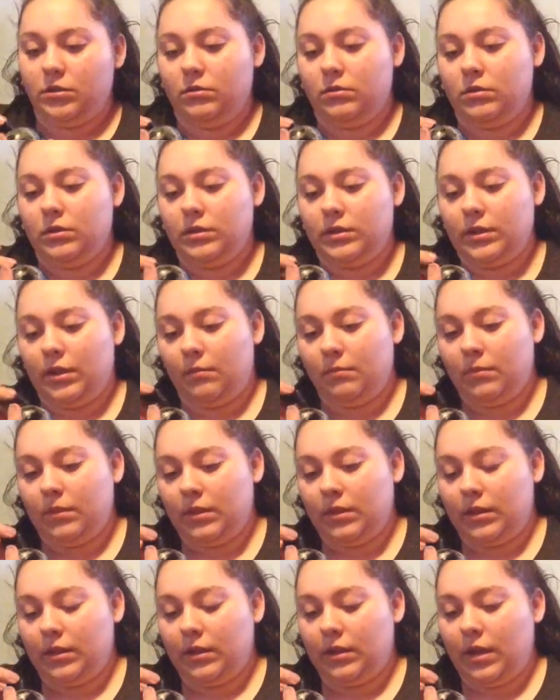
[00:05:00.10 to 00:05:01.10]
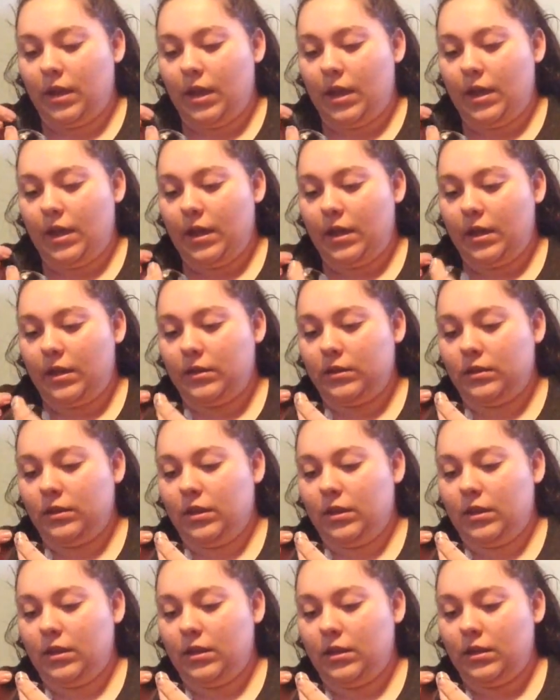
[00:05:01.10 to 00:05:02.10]
do the same thing and
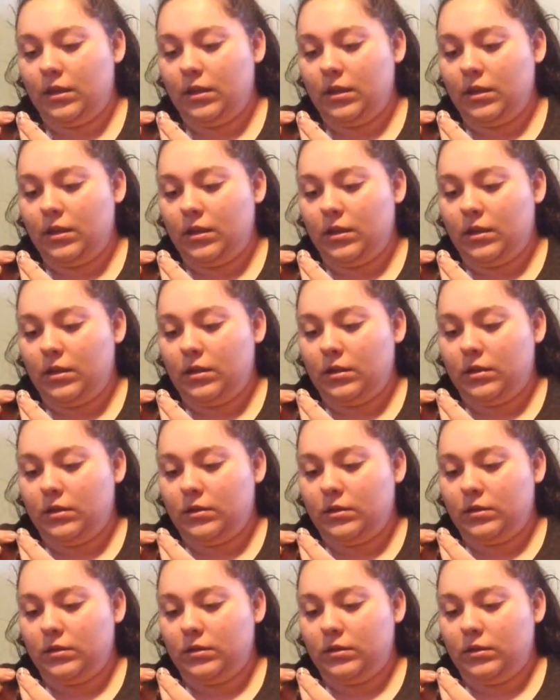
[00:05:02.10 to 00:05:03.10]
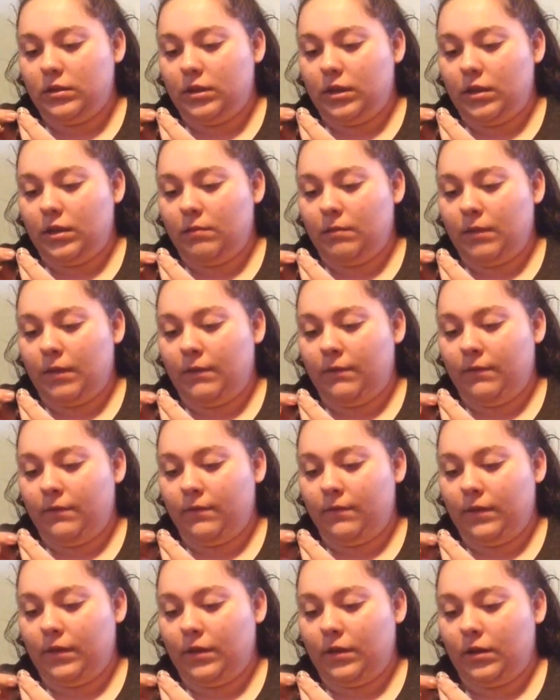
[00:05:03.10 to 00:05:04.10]
just take my
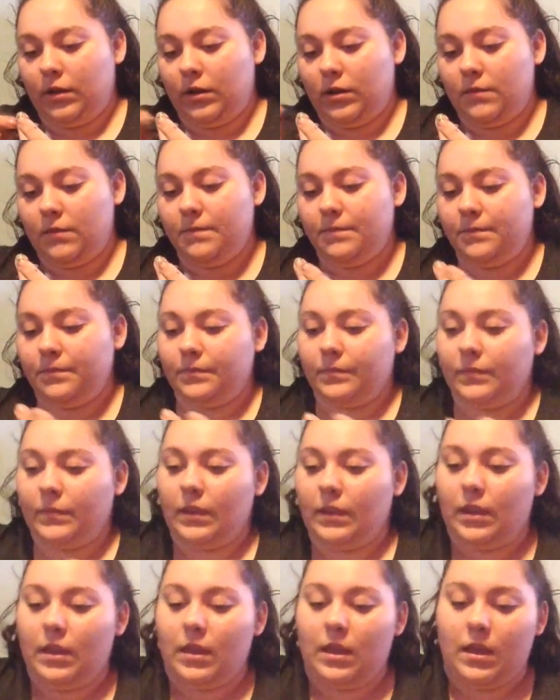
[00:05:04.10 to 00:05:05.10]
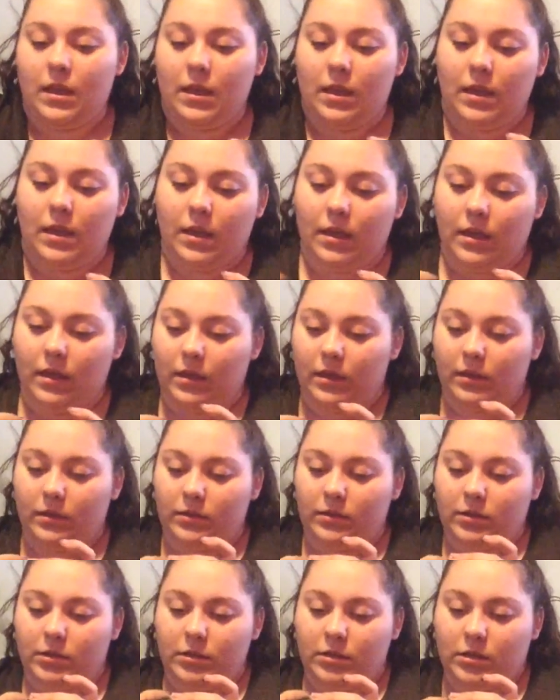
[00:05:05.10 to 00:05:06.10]
finger
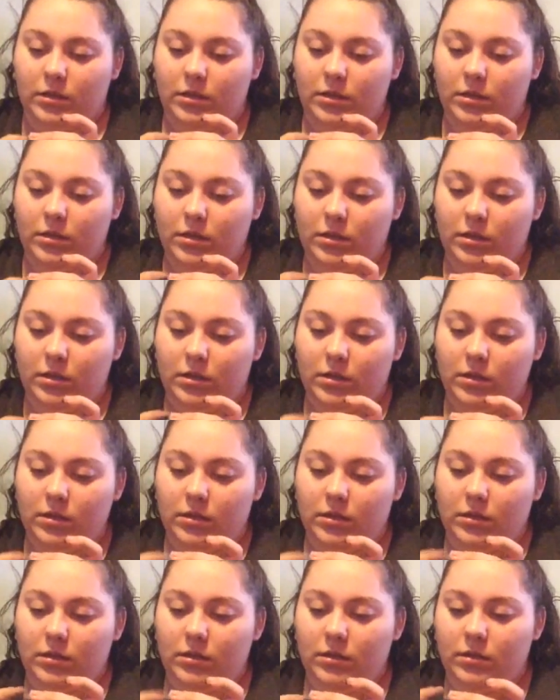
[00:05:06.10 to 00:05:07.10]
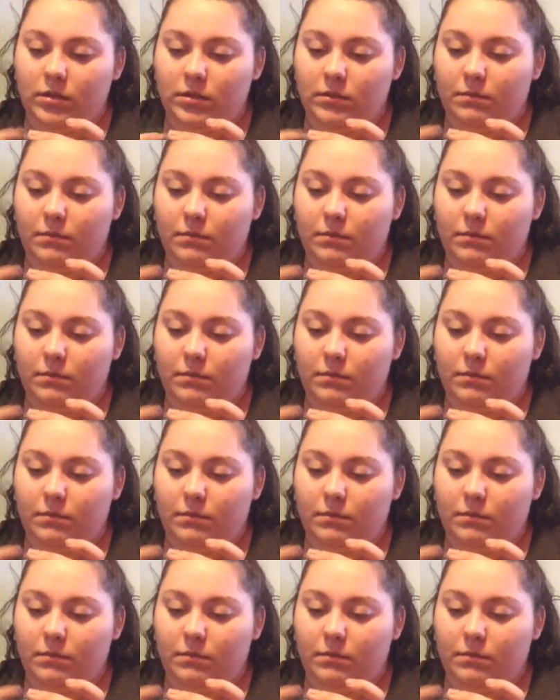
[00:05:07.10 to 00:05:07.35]
and just